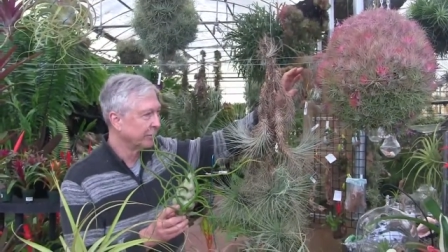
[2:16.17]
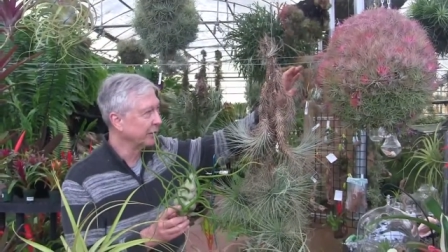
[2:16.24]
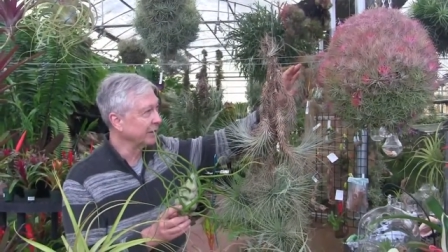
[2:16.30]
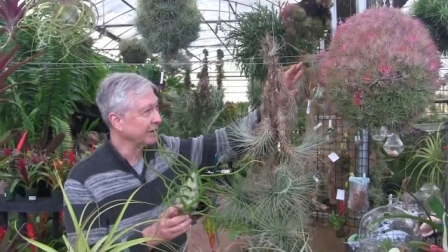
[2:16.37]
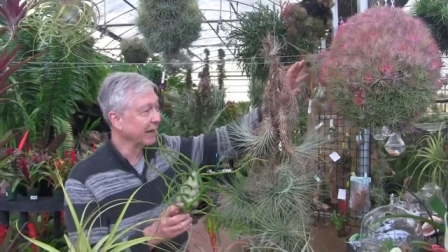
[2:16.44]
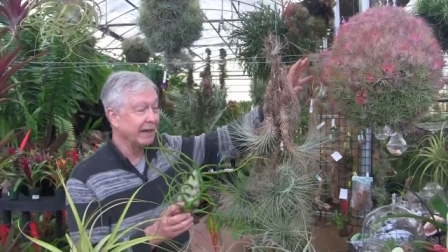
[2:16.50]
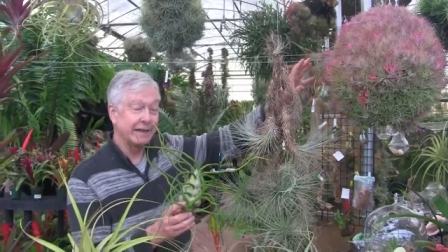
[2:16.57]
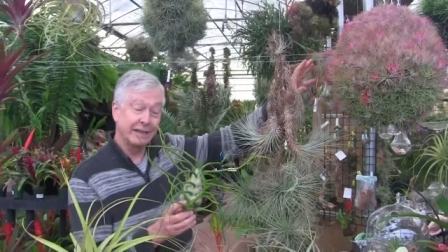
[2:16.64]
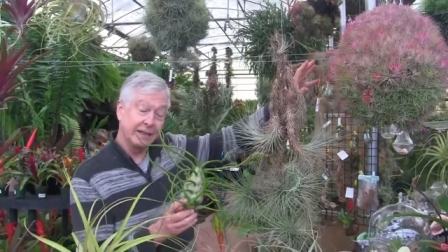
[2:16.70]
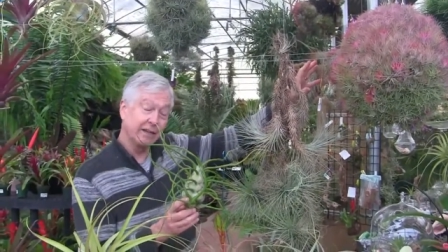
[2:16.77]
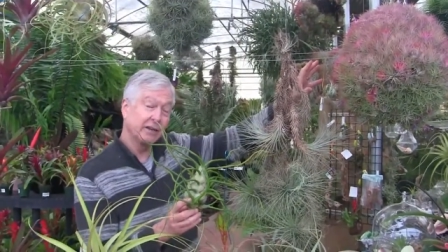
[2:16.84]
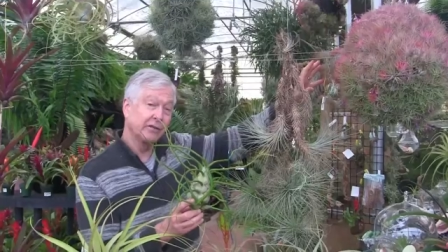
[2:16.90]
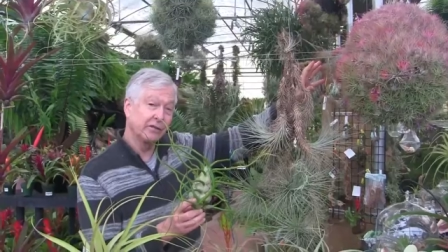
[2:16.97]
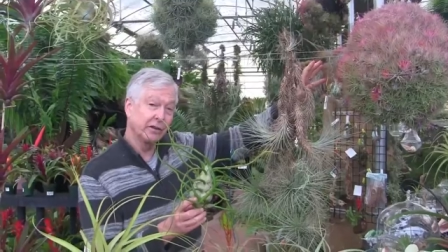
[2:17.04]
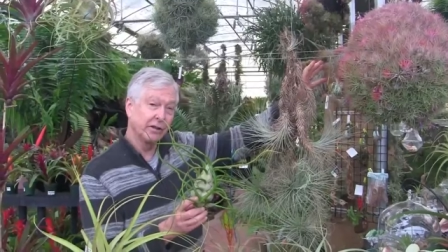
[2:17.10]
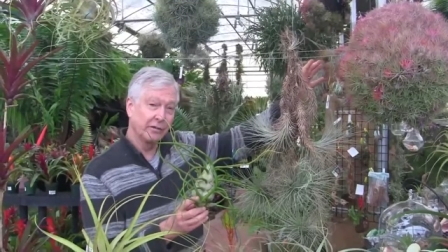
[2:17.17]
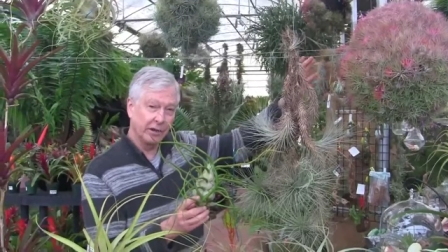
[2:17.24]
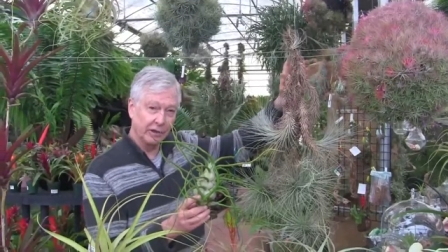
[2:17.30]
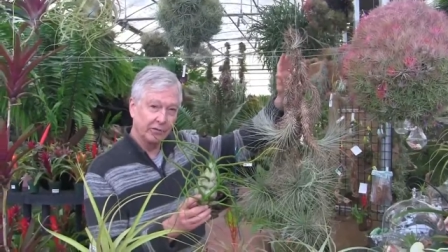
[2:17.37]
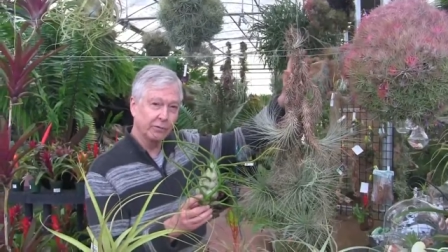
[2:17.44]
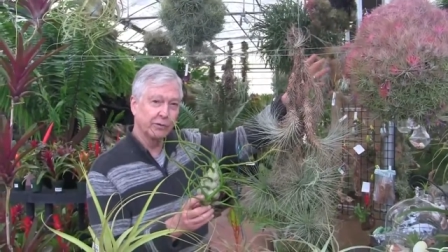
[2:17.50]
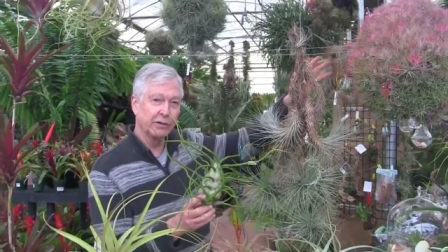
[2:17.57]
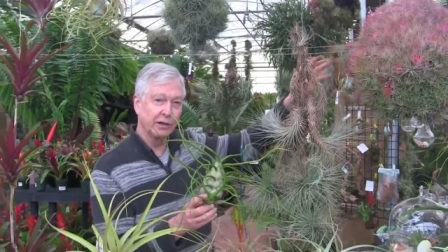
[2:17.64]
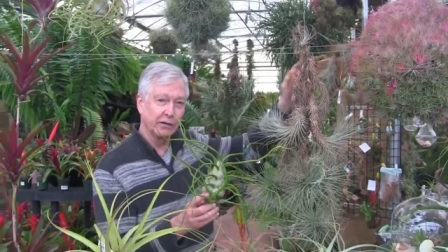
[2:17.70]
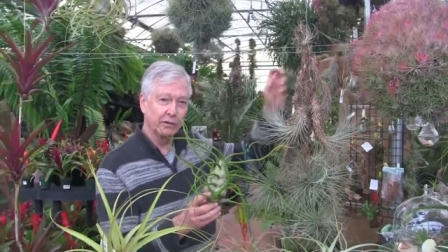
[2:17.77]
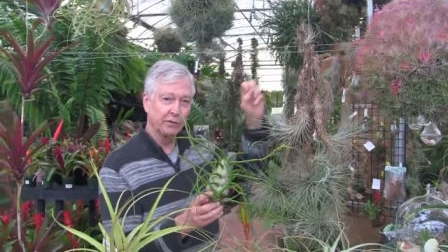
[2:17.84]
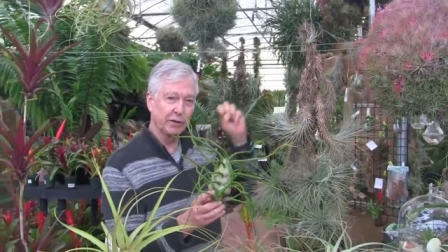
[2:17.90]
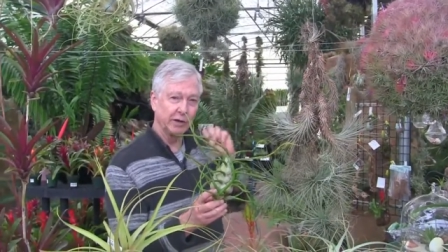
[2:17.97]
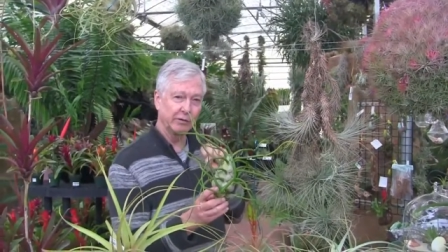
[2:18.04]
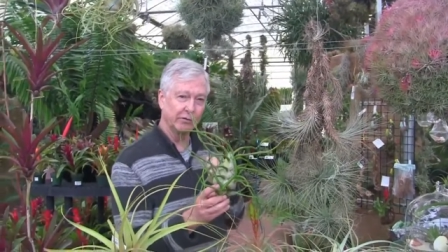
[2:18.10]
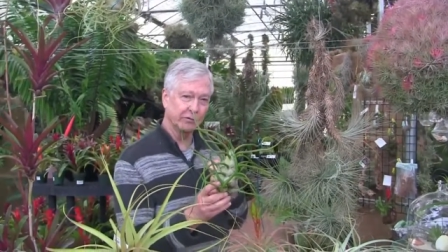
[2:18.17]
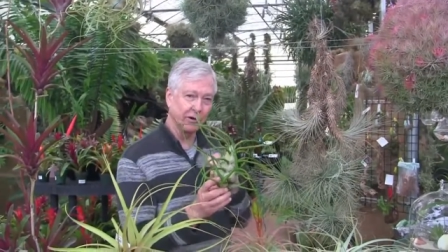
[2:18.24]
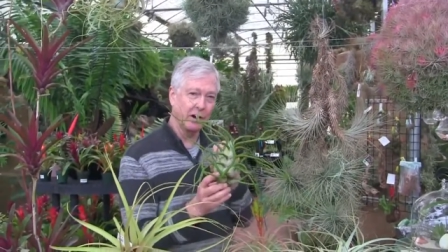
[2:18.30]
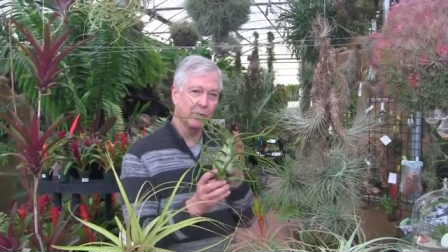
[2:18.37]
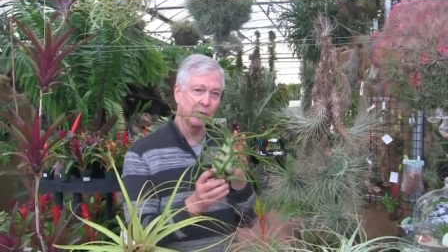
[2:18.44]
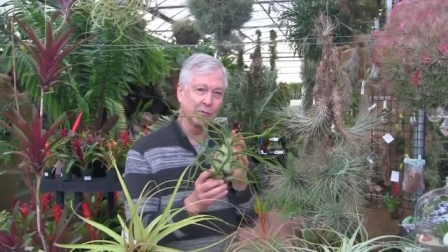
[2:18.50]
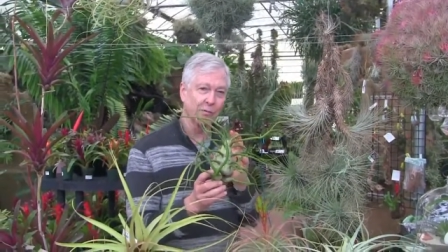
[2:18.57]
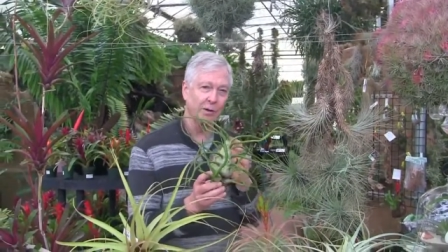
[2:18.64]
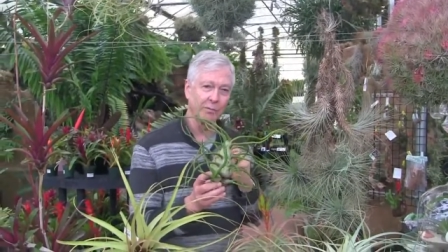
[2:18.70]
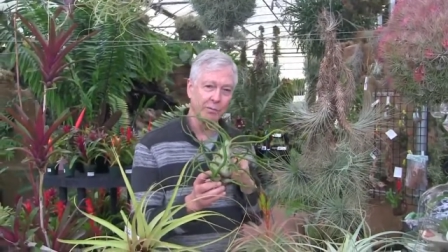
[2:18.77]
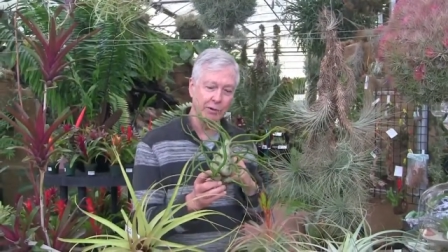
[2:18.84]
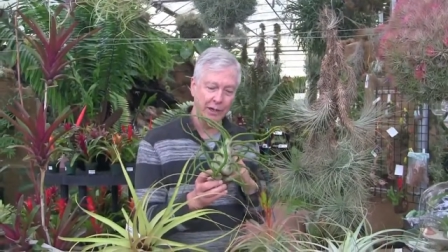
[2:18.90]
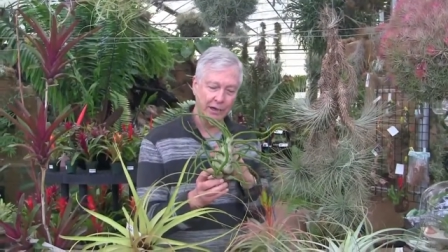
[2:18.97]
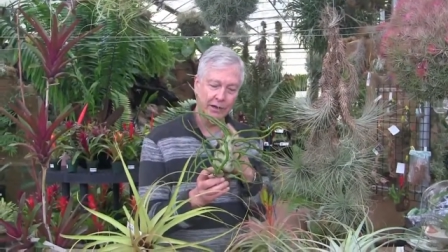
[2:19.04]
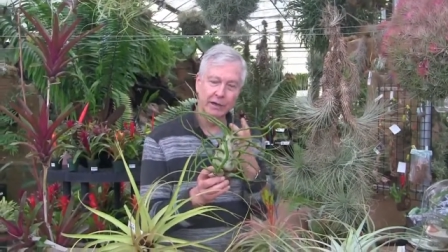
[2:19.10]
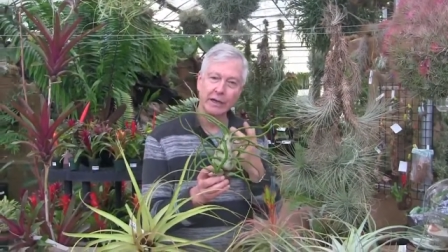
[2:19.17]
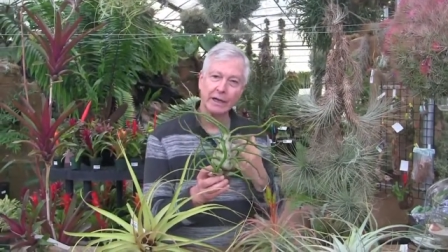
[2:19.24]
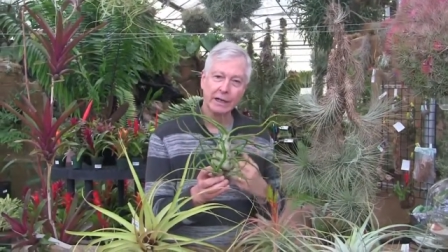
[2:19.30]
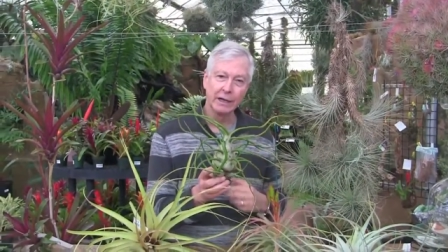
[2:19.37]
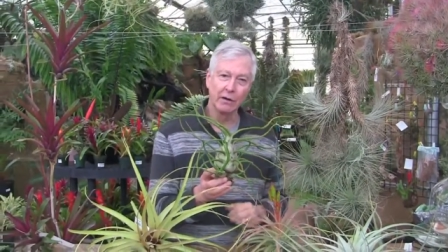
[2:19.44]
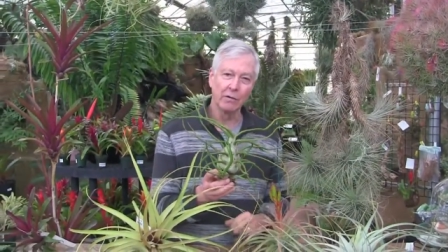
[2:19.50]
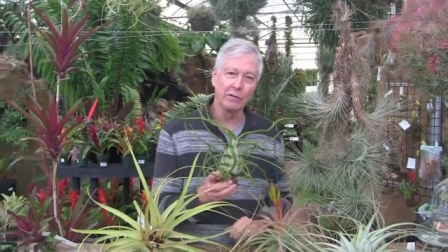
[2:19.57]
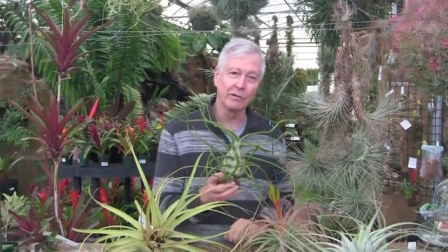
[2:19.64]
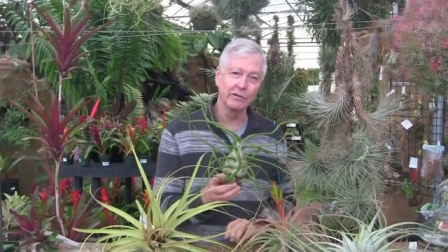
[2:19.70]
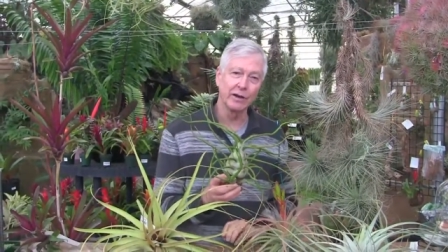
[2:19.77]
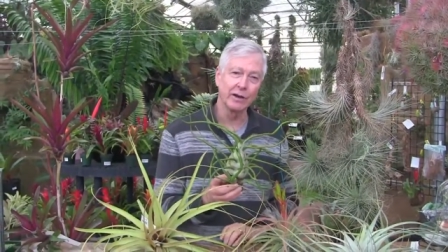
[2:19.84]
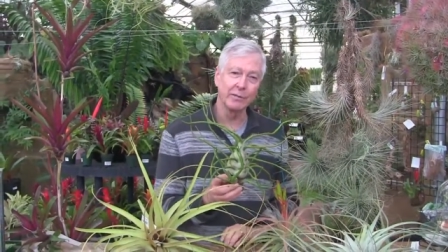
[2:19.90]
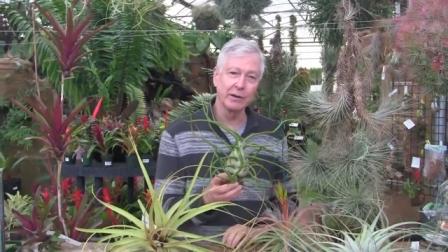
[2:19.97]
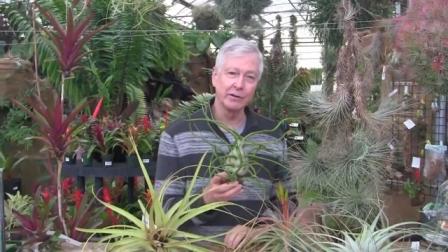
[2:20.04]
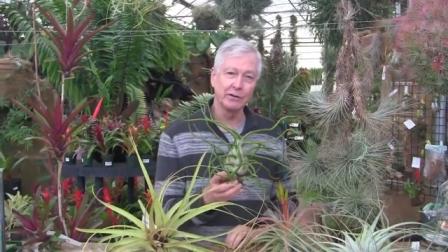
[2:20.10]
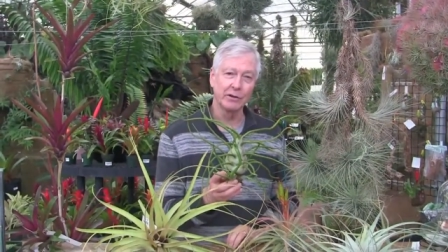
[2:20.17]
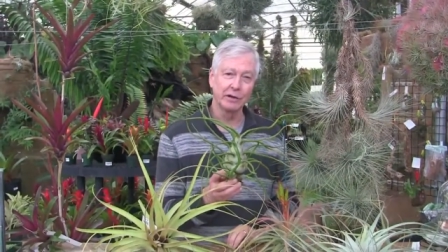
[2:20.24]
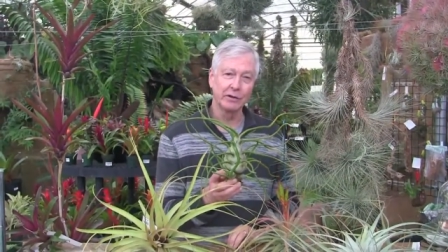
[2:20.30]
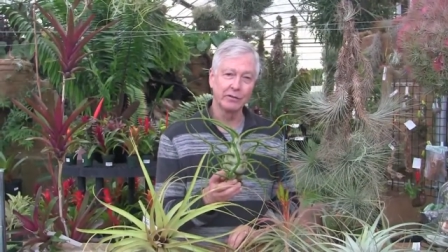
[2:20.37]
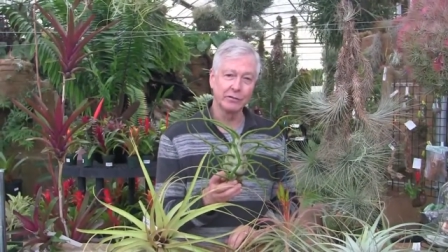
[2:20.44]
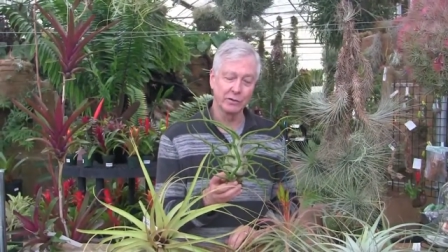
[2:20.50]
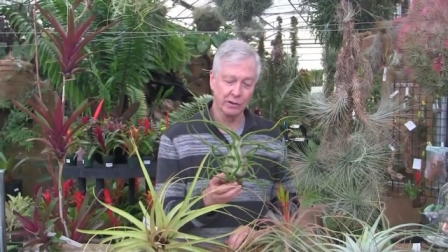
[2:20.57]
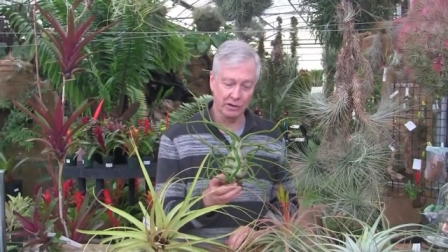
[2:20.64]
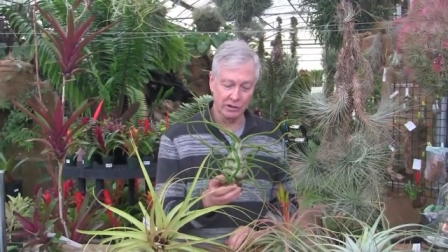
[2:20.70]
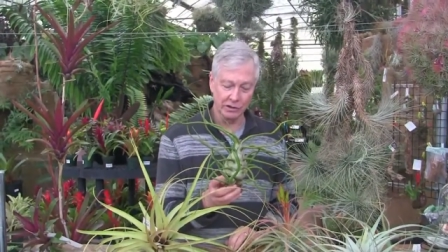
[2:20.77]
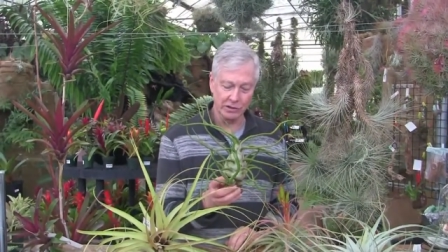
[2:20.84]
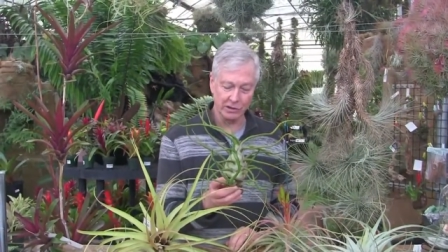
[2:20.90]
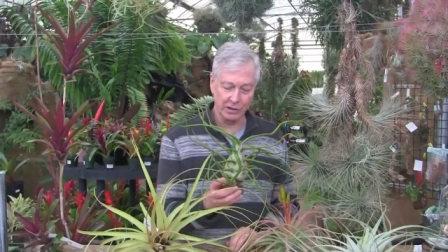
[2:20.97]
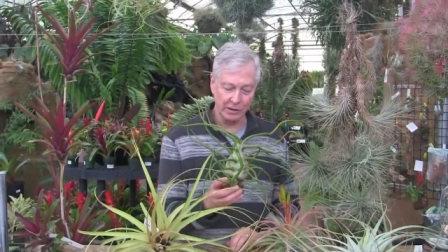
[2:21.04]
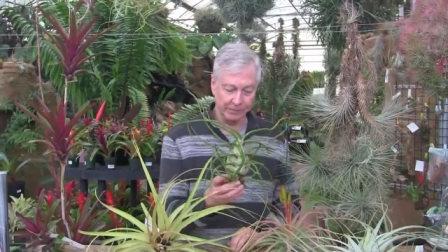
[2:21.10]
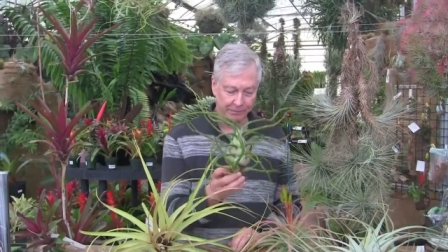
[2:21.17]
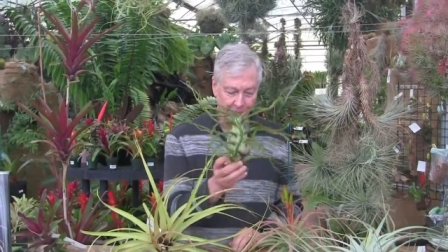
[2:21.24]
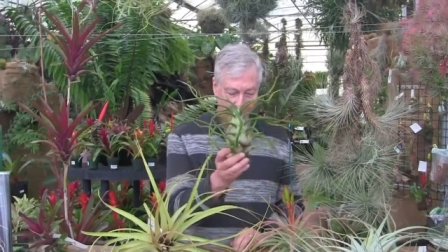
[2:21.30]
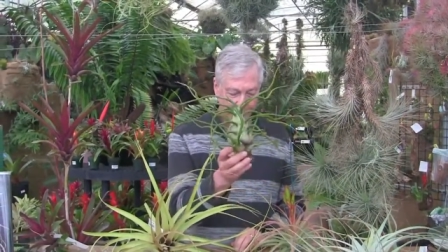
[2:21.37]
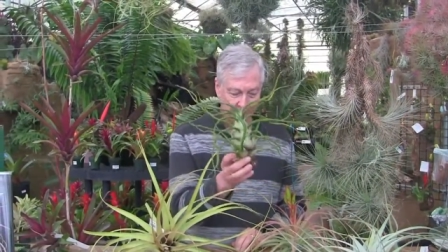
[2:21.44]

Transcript: But the idea is there. That's what they do. They start with one plant, and over time they turn into a large clump.